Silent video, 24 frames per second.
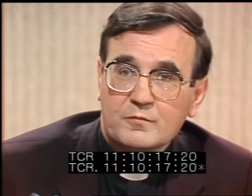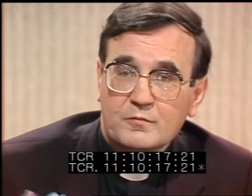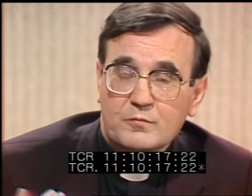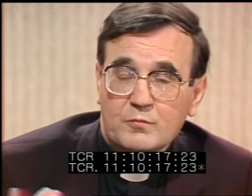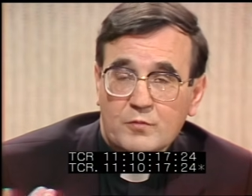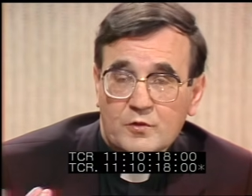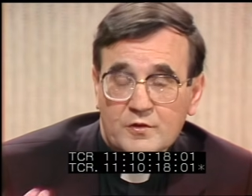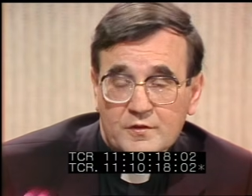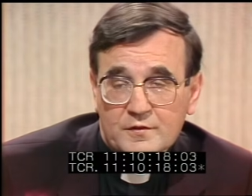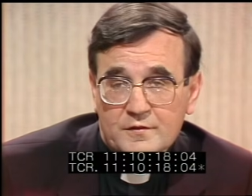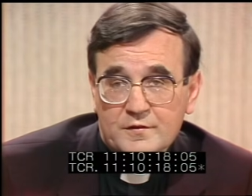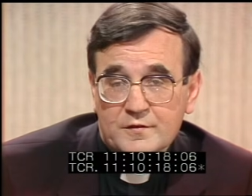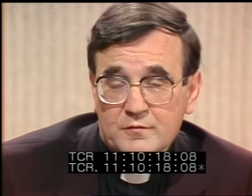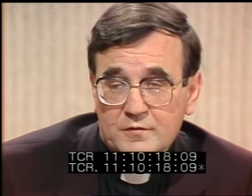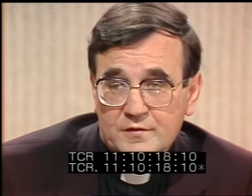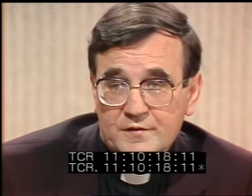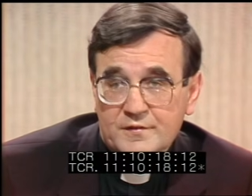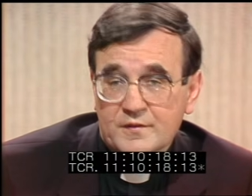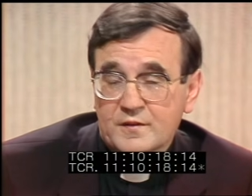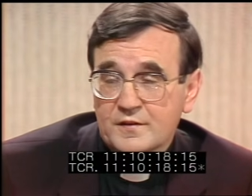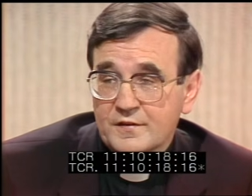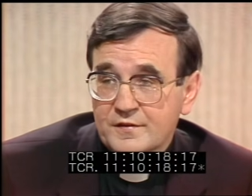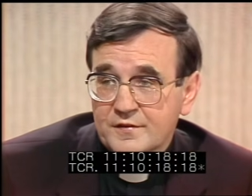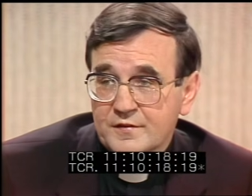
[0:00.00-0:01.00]
one of the
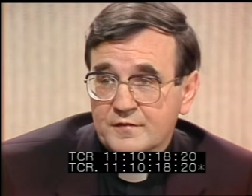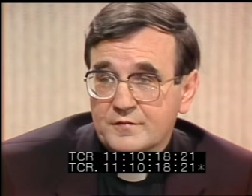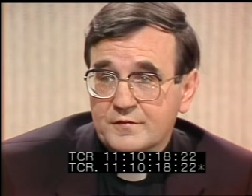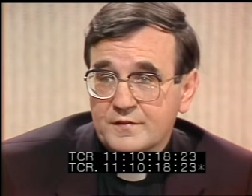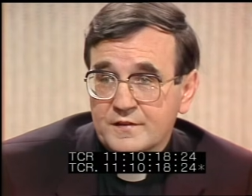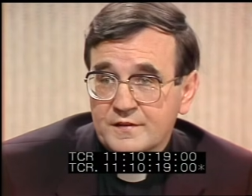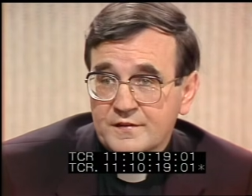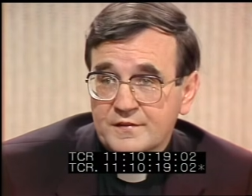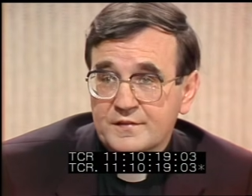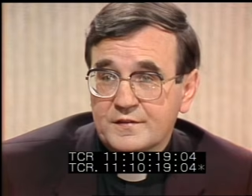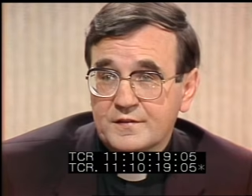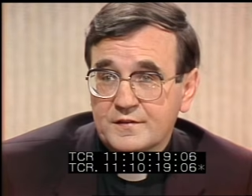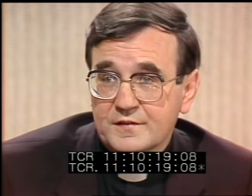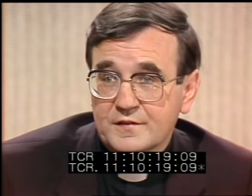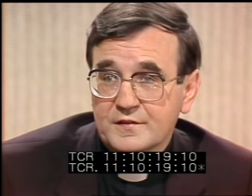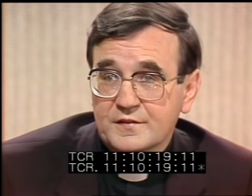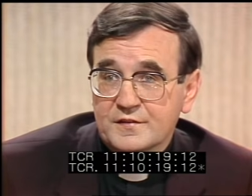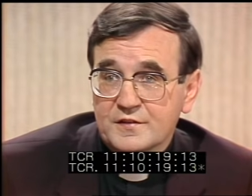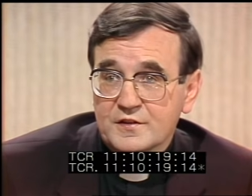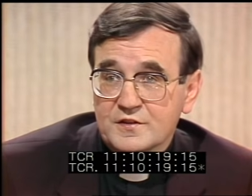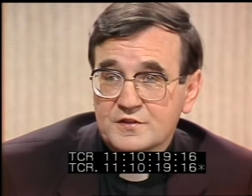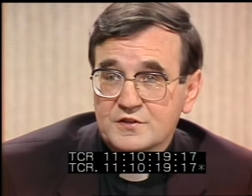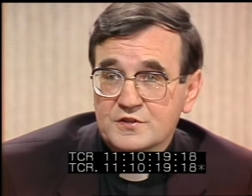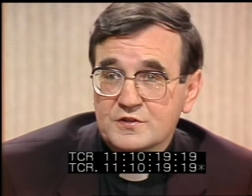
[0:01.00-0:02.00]
results of this
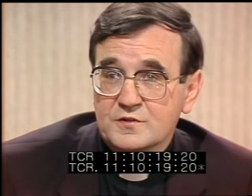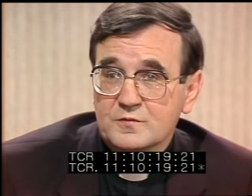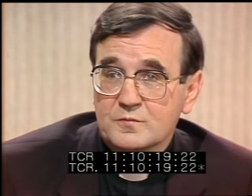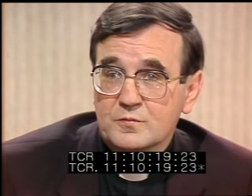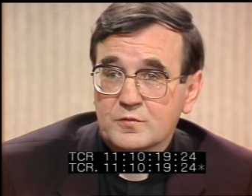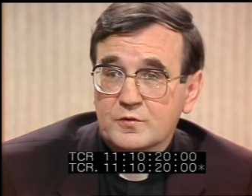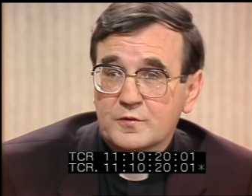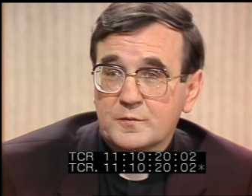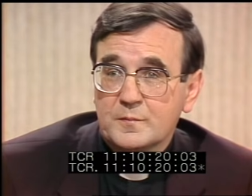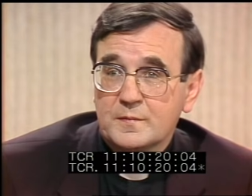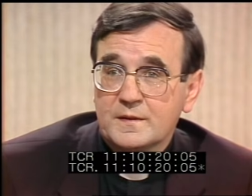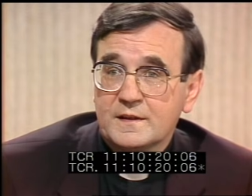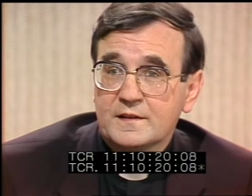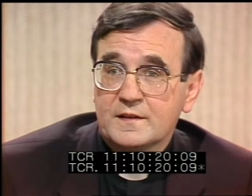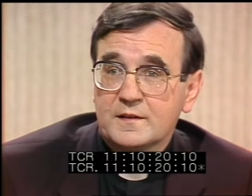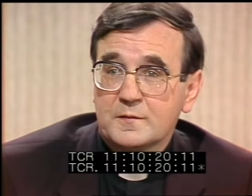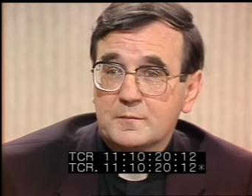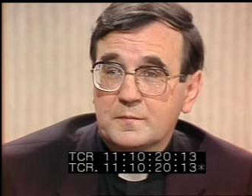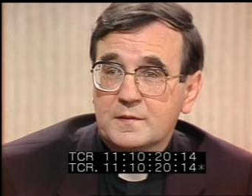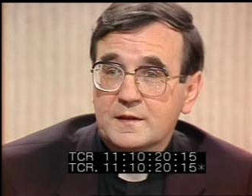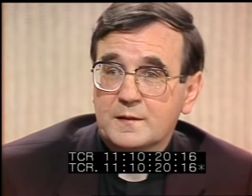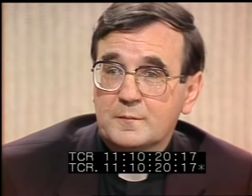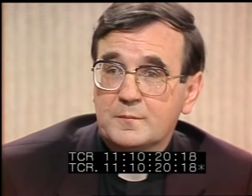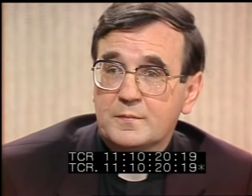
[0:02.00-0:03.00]
discussion would be
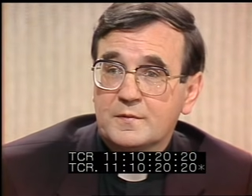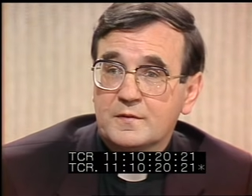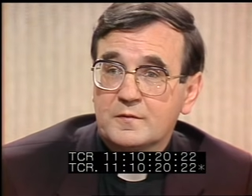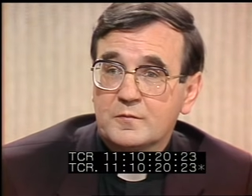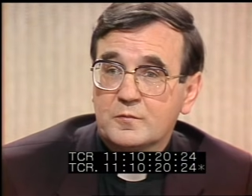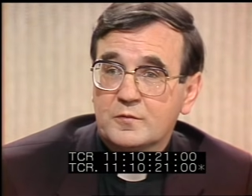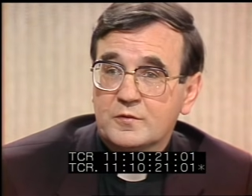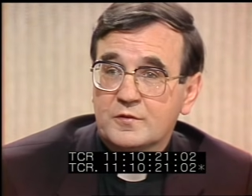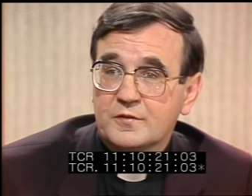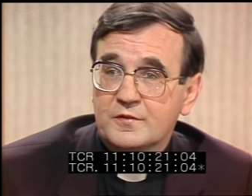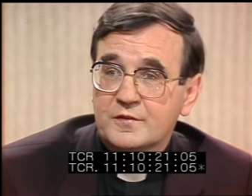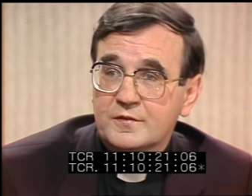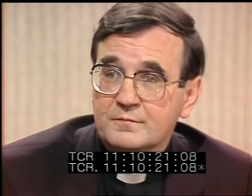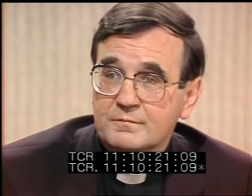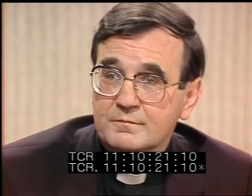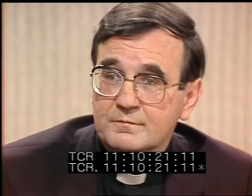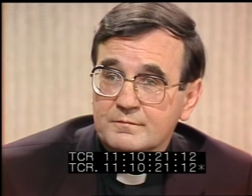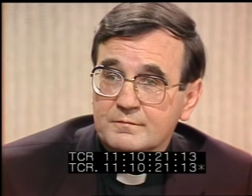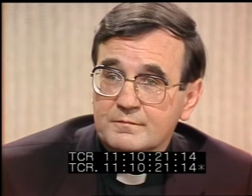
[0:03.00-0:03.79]
that people would